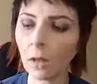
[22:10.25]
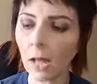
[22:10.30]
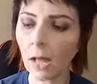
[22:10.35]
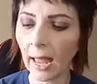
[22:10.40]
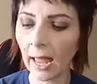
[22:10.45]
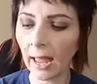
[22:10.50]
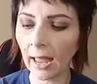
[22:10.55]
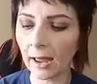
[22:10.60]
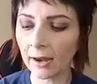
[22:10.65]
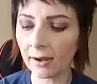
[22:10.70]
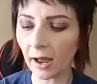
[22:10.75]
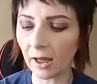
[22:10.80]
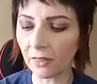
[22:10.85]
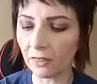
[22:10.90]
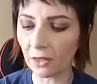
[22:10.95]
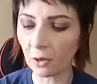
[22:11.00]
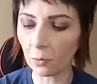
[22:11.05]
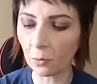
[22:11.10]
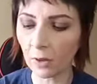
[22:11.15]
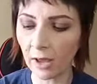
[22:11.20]
And I
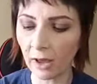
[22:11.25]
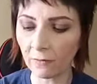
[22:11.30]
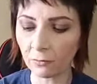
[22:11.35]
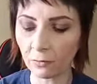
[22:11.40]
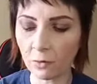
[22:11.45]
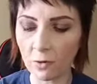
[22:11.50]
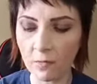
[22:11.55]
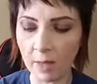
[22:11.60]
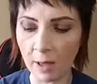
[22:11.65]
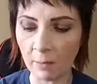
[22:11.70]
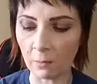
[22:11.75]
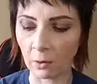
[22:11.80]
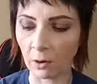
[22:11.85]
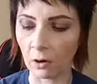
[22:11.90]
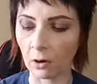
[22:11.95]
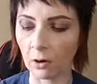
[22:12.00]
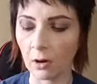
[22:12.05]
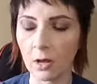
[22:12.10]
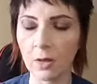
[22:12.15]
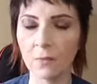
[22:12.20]
think we have to
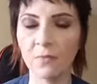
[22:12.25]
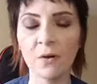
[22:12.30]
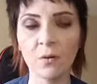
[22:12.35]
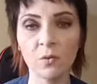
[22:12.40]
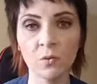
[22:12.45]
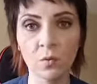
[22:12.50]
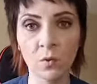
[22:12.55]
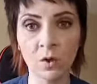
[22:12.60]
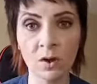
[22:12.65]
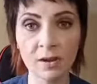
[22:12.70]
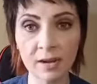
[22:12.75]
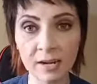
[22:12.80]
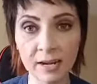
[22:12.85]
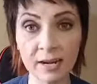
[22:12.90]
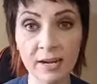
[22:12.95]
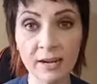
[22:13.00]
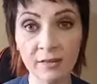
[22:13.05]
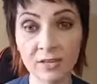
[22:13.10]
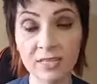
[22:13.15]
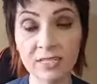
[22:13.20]
remember that wood in
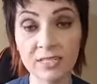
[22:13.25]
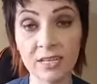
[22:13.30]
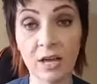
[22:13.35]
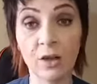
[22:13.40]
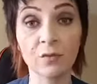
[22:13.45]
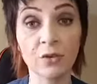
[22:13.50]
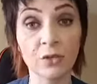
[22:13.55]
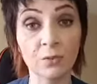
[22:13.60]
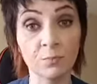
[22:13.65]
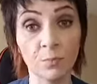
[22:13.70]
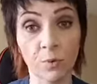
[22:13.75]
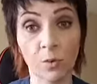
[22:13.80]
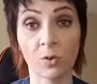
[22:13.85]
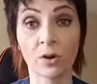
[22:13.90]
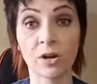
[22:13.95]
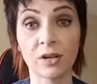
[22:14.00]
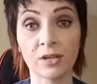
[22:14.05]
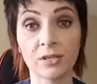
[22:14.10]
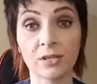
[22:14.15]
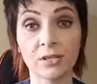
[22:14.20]
and of itself is
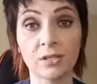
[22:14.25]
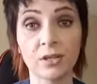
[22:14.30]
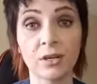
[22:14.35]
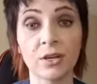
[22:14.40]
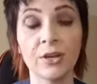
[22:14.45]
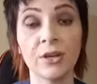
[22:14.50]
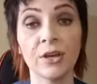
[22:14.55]
porous.